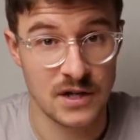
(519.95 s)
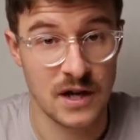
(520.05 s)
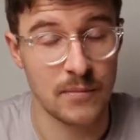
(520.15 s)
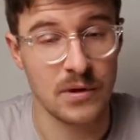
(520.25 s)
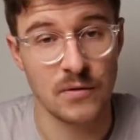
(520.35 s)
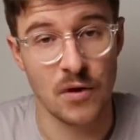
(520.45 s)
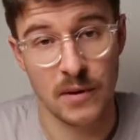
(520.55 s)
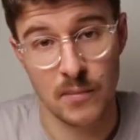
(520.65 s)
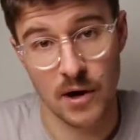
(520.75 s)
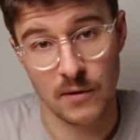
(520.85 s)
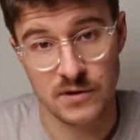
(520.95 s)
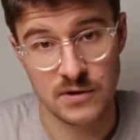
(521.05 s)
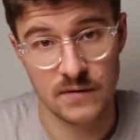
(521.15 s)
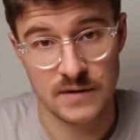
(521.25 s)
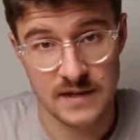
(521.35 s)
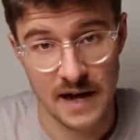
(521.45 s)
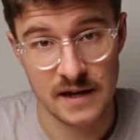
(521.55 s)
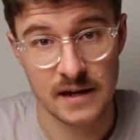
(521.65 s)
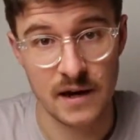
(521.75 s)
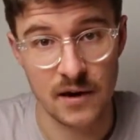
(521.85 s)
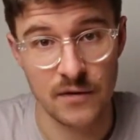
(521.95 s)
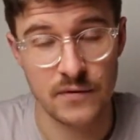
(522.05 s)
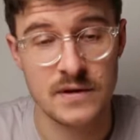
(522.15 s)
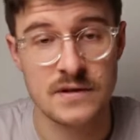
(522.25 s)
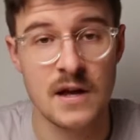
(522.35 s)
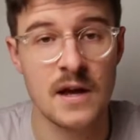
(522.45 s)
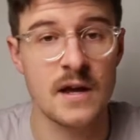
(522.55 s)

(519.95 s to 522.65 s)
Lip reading: company like Microsoft taking care of this